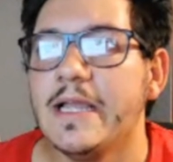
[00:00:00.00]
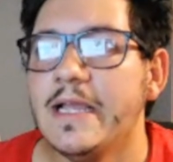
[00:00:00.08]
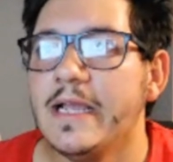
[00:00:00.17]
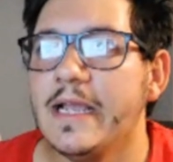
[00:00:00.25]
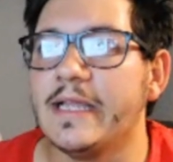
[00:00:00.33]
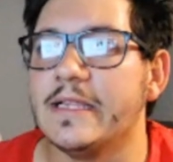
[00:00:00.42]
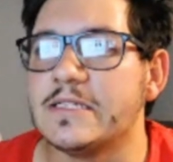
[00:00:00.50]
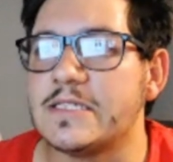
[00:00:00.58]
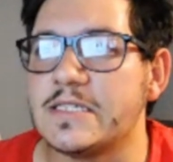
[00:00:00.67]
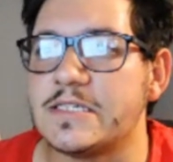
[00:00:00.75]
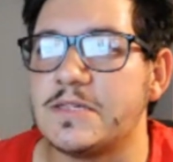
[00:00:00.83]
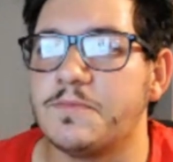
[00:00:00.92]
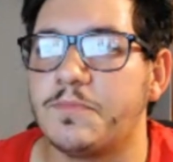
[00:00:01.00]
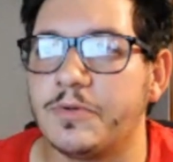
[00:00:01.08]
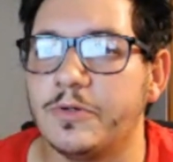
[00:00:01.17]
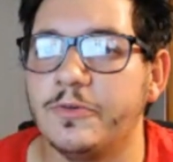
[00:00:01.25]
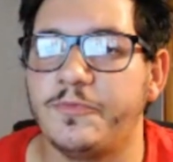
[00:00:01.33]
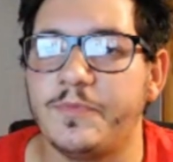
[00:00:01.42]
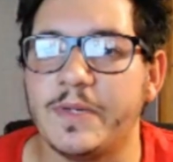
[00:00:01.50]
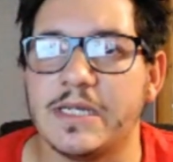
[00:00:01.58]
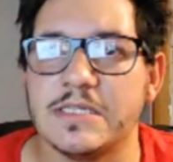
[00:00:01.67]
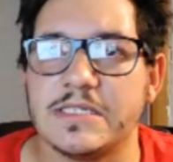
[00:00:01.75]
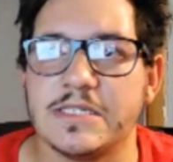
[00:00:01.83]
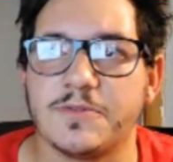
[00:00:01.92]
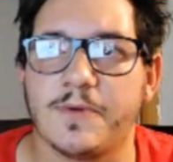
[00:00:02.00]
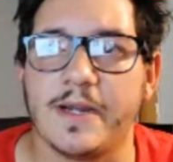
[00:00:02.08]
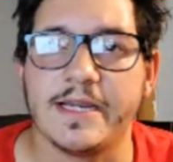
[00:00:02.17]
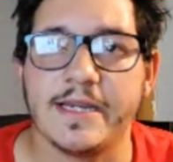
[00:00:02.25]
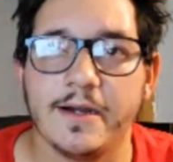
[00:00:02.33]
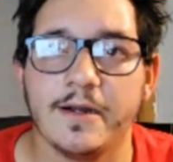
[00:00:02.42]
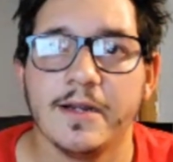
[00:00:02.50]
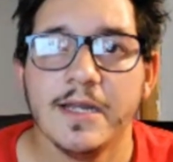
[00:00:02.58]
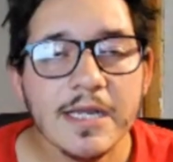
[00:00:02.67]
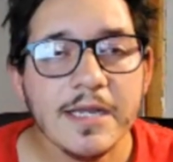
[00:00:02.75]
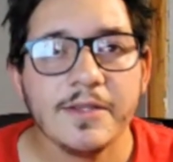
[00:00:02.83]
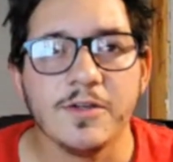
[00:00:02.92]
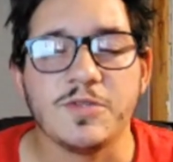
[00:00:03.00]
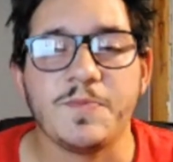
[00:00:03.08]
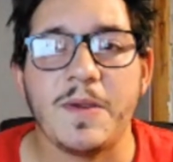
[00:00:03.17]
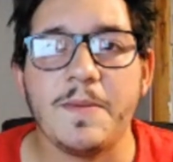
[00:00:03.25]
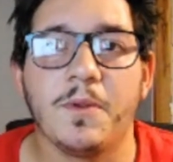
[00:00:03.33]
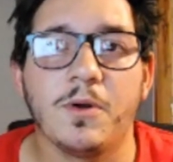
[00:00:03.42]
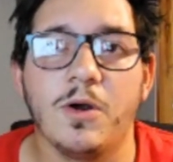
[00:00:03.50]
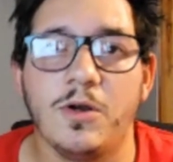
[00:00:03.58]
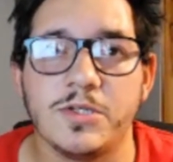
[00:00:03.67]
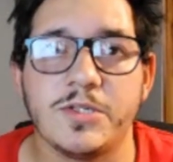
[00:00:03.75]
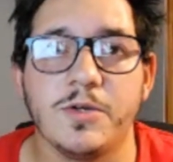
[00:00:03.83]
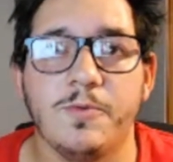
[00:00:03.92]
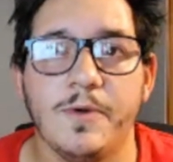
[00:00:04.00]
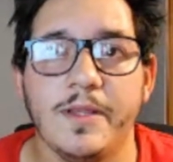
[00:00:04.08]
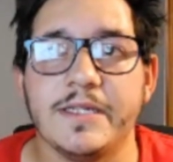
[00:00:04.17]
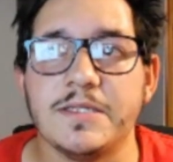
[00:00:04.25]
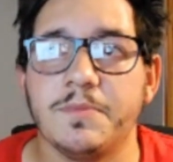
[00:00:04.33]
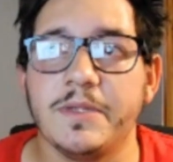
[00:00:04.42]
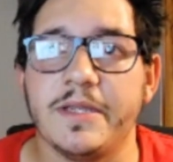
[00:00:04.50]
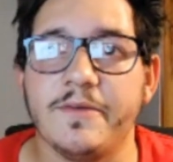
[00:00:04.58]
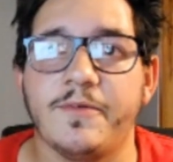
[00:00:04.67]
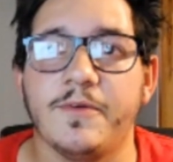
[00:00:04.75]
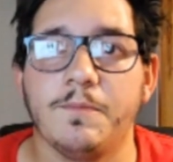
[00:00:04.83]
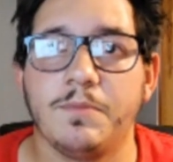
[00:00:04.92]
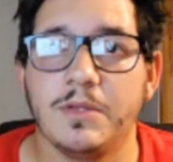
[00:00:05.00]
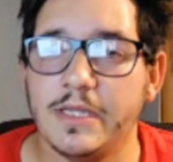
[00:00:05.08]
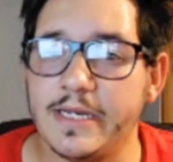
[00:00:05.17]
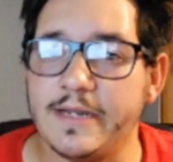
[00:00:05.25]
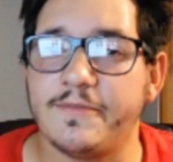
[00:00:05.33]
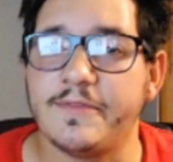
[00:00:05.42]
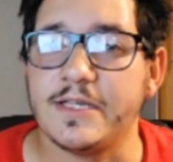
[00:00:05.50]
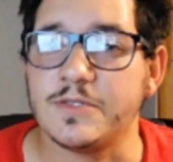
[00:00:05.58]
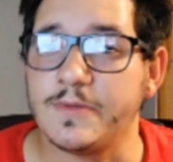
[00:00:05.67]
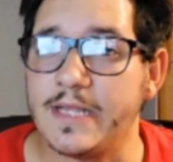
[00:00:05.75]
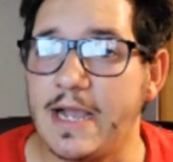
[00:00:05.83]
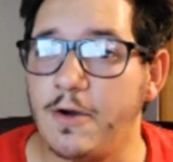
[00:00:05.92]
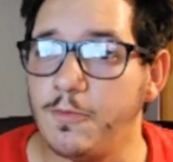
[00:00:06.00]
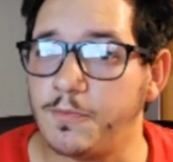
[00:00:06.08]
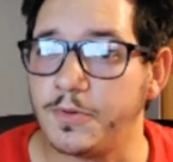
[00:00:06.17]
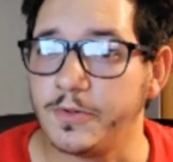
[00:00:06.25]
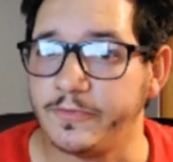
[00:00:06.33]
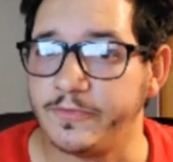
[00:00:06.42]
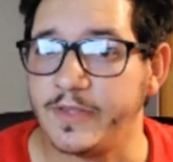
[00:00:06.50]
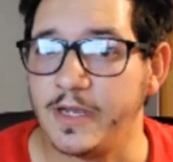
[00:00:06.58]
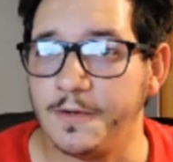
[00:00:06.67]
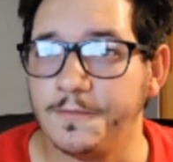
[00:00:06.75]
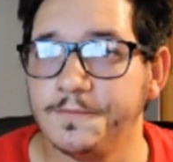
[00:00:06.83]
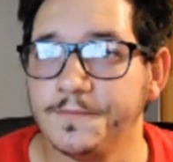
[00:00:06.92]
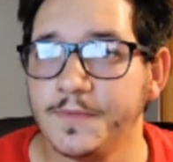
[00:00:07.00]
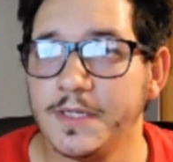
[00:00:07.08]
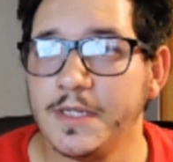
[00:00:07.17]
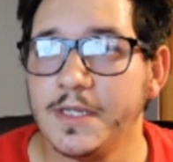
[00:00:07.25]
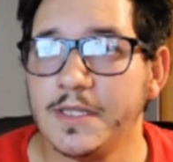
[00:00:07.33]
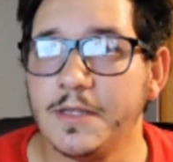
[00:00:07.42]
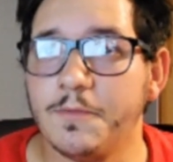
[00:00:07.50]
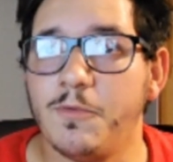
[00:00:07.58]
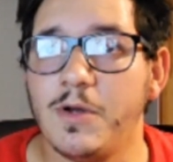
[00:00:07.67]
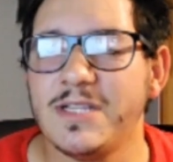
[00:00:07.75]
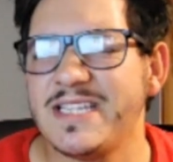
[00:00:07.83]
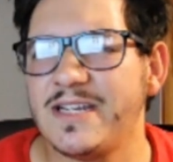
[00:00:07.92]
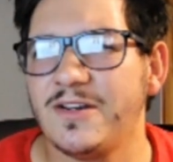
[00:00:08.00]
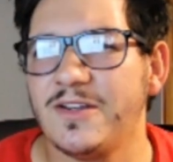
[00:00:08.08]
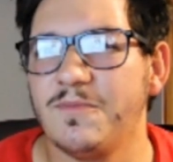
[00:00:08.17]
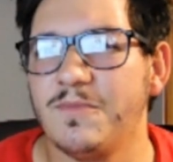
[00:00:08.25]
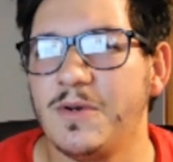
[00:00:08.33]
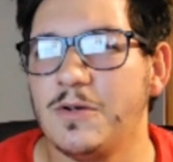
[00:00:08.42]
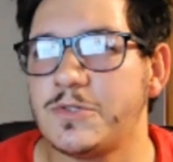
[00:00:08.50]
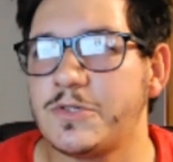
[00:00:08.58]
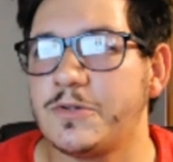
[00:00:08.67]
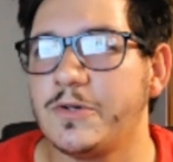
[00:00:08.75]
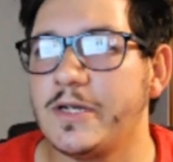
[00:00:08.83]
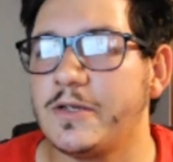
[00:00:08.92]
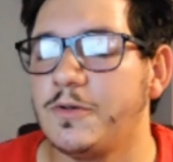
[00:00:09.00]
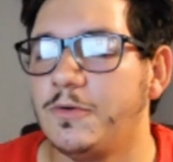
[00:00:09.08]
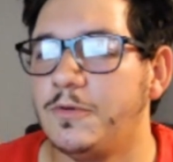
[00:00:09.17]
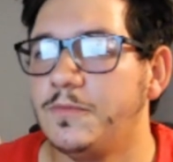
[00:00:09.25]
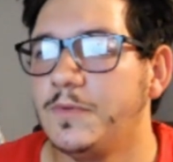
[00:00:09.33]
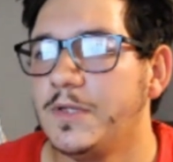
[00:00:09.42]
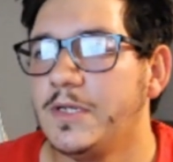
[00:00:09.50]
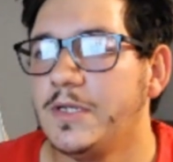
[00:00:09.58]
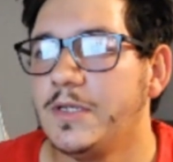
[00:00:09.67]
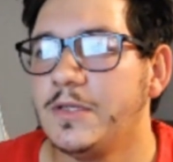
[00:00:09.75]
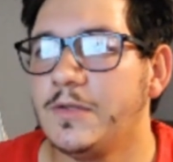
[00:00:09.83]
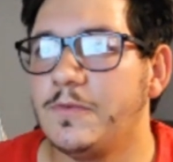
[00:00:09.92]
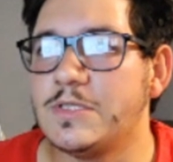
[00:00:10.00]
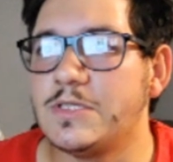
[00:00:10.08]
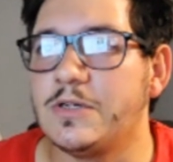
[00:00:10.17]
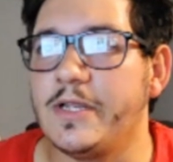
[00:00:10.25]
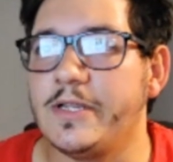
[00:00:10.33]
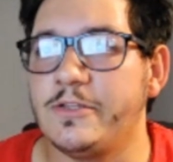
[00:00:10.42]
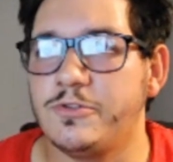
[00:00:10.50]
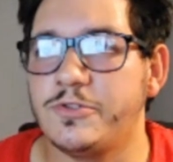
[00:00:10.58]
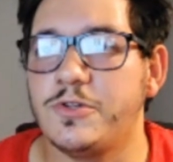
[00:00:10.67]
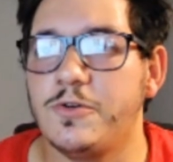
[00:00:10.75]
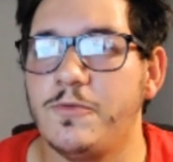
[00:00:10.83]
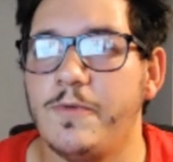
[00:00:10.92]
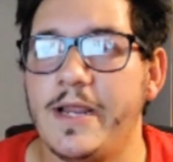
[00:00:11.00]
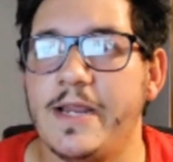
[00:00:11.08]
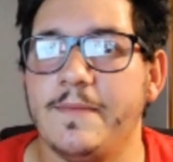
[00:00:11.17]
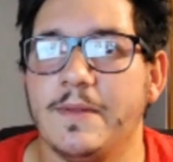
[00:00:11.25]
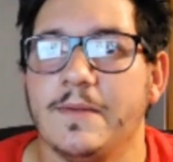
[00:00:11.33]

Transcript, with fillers: hey, this is some proof because it's right here. Those people are also willing to believe plenty of things without proof, though. The ones that are the most critical, the ones that are like, there's no way, but